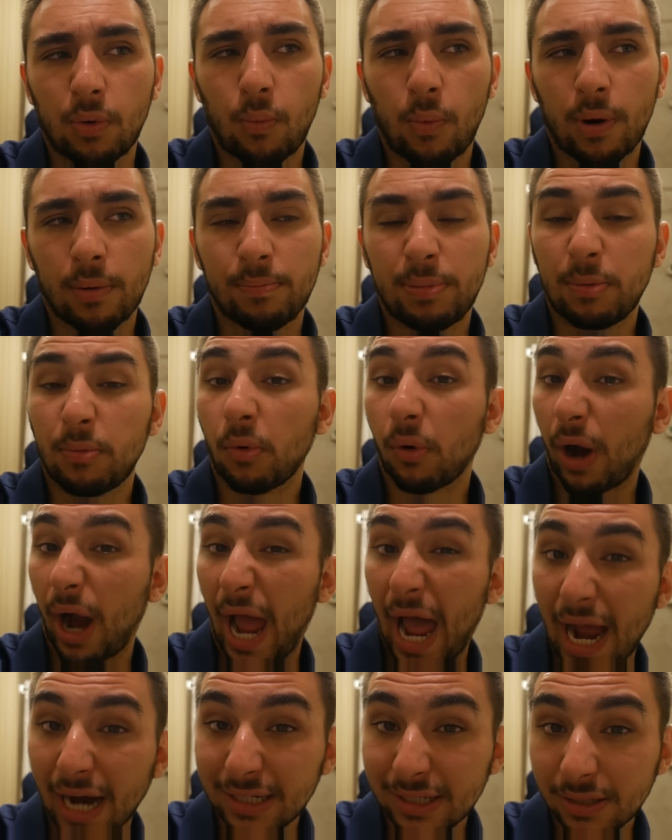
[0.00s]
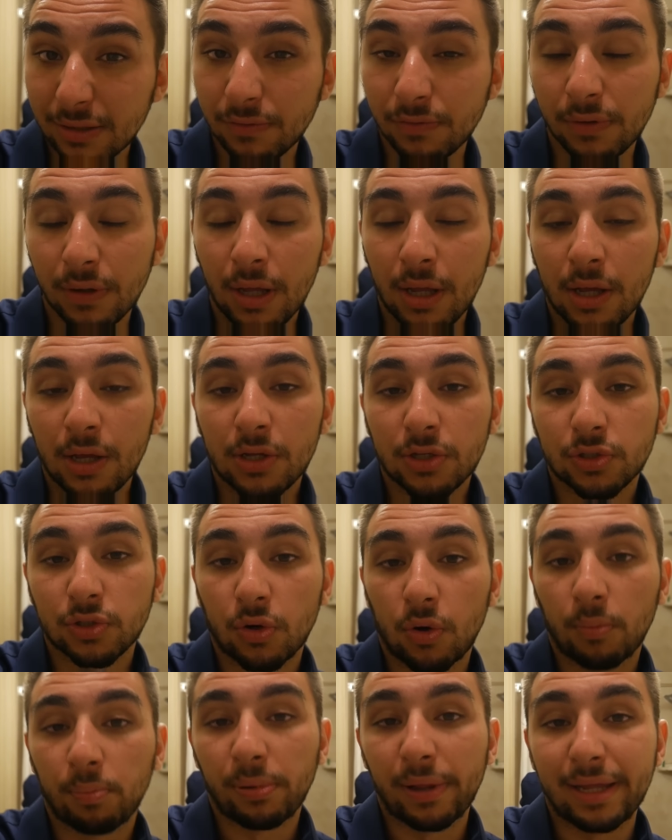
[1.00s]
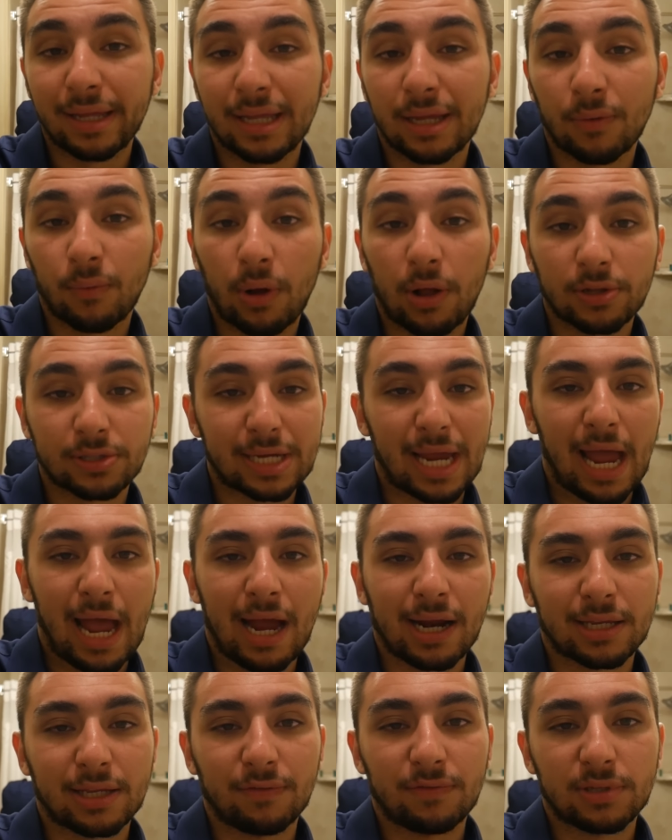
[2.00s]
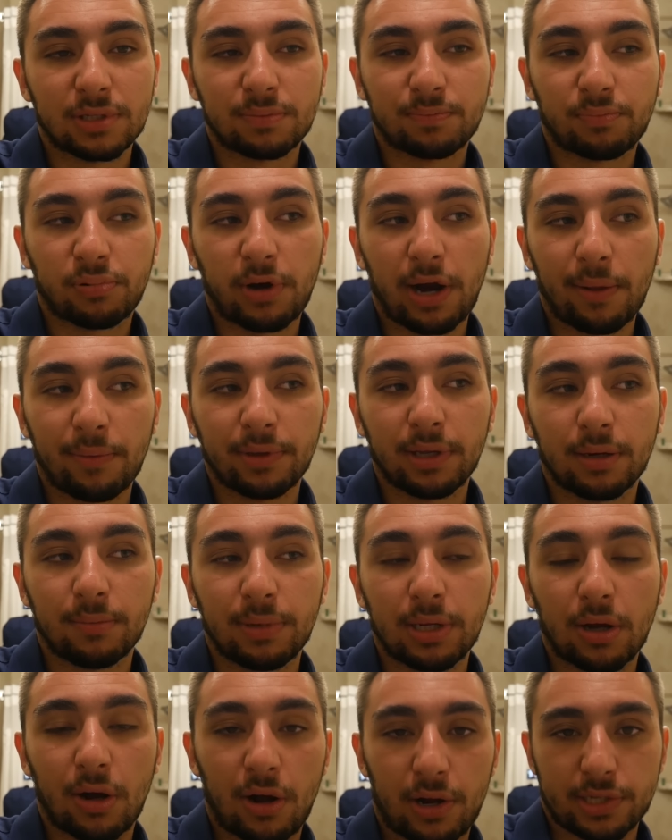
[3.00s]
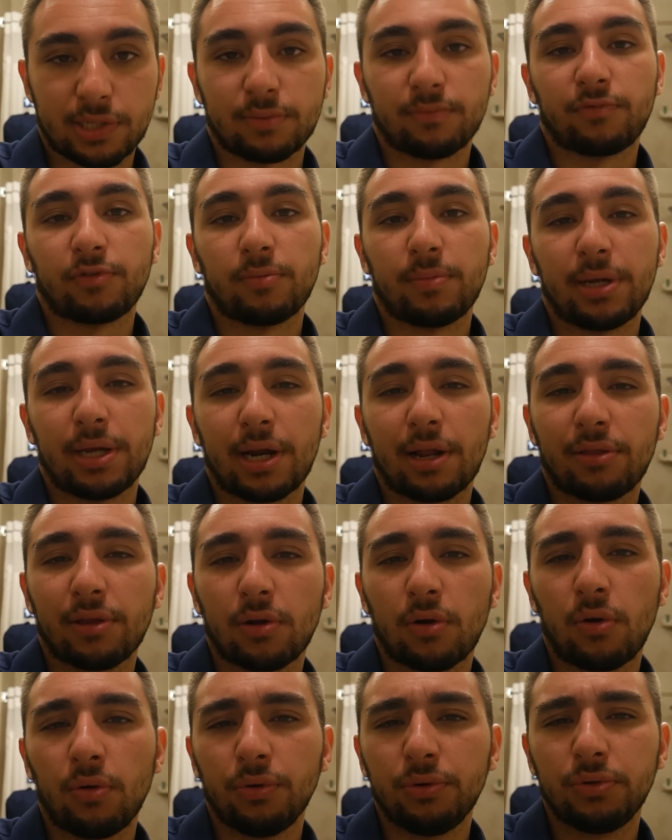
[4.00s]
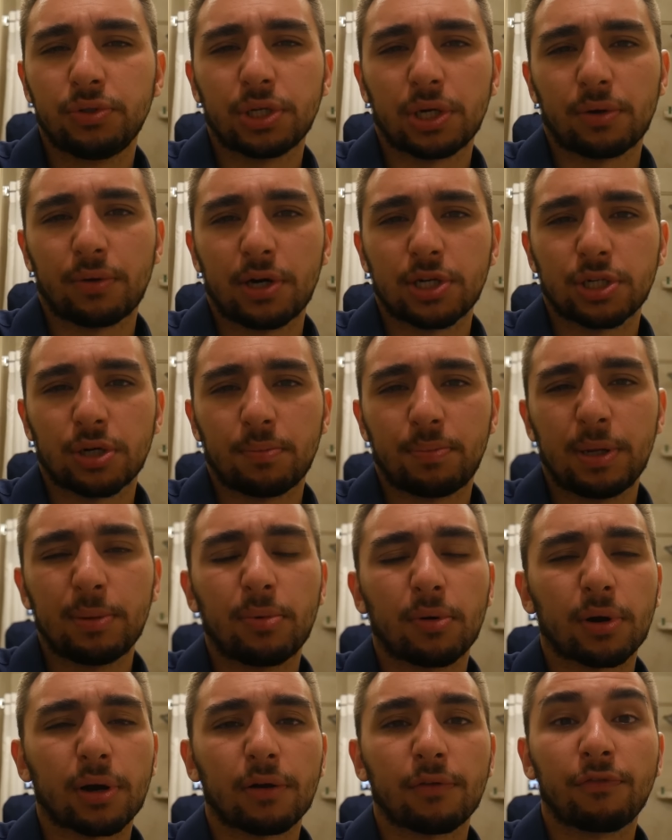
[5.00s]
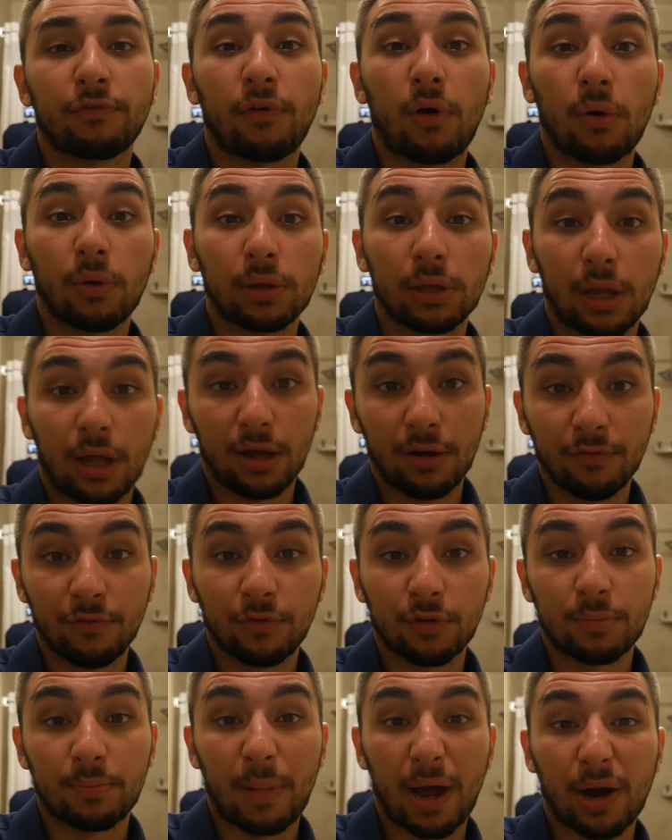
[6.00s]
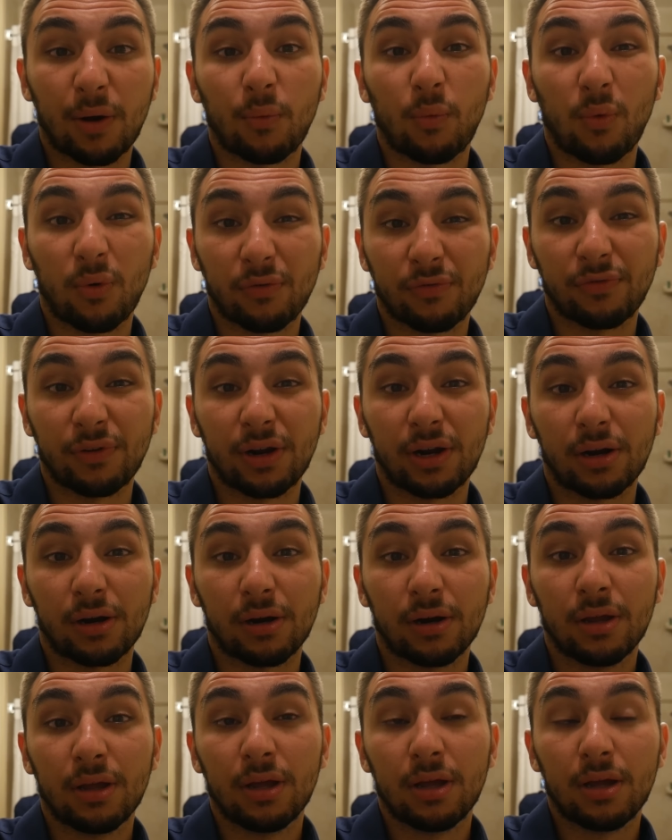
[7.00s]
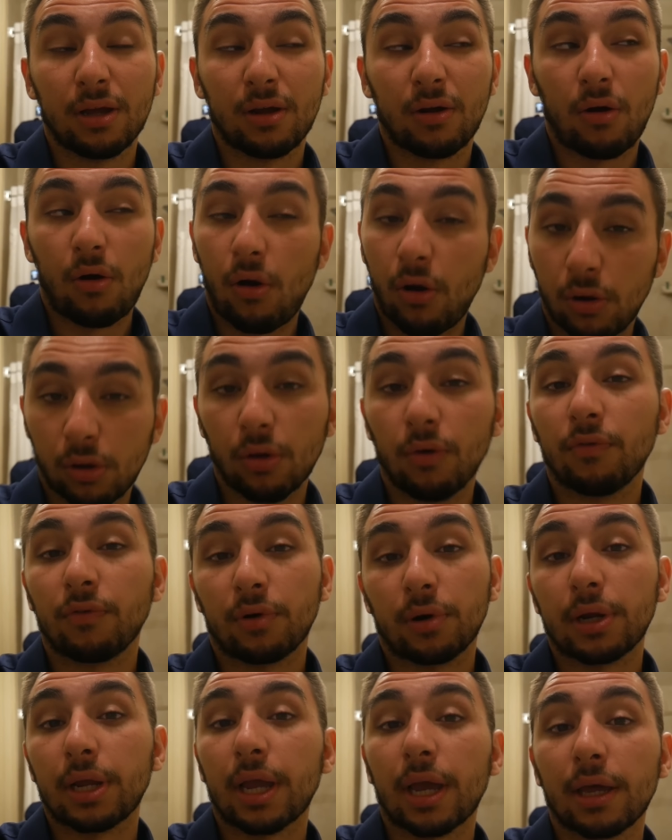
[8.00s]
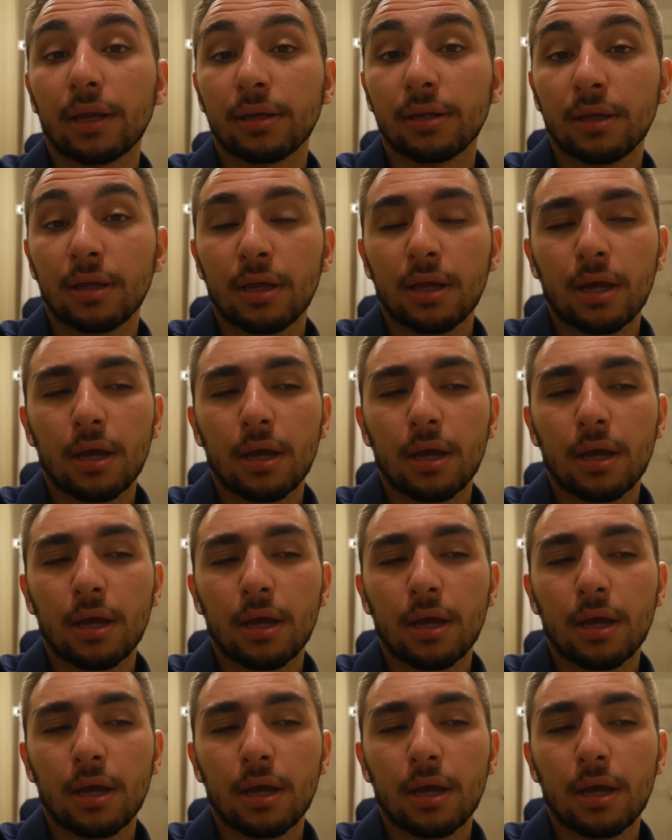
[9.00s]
it when people were active. So playing it while it's active is probably going to be awesome for me. And I think a whole new generation of people are going to fall in love with Modern Warfare all over again.